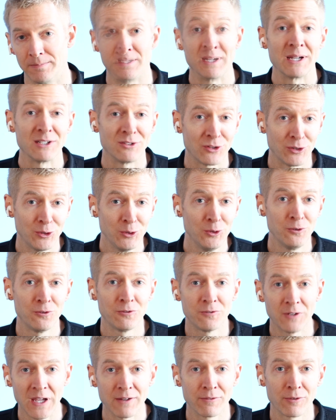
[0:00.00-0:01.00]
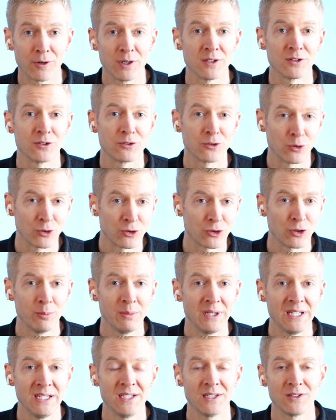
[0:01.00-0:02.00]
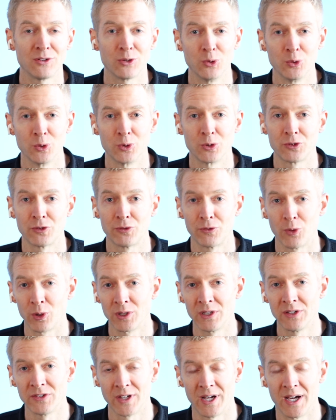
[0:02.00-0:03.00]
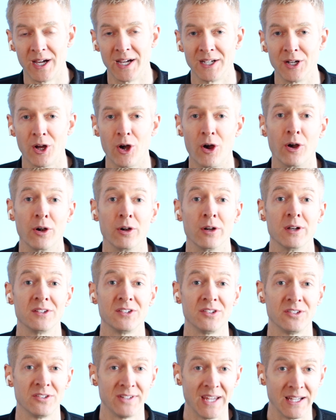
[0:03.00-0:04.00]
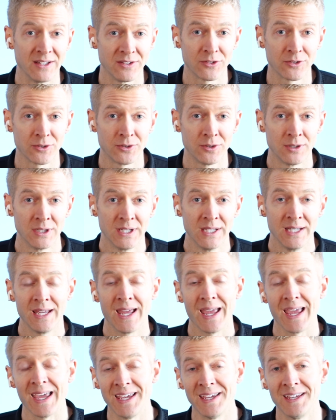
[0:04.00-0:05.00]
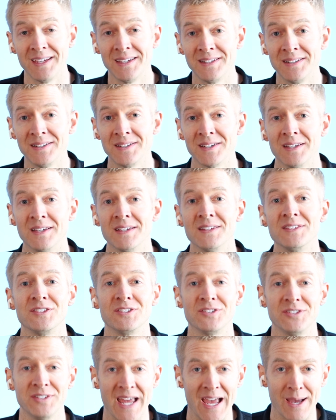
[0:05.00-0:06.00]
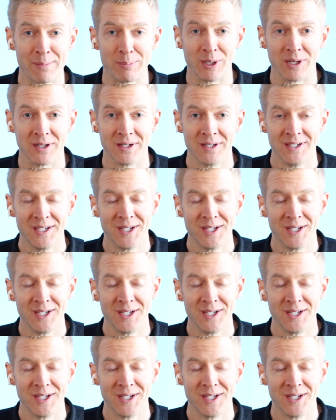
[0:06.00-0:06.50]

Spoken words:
My two favorite social media tools for design are Stencil and Snappa.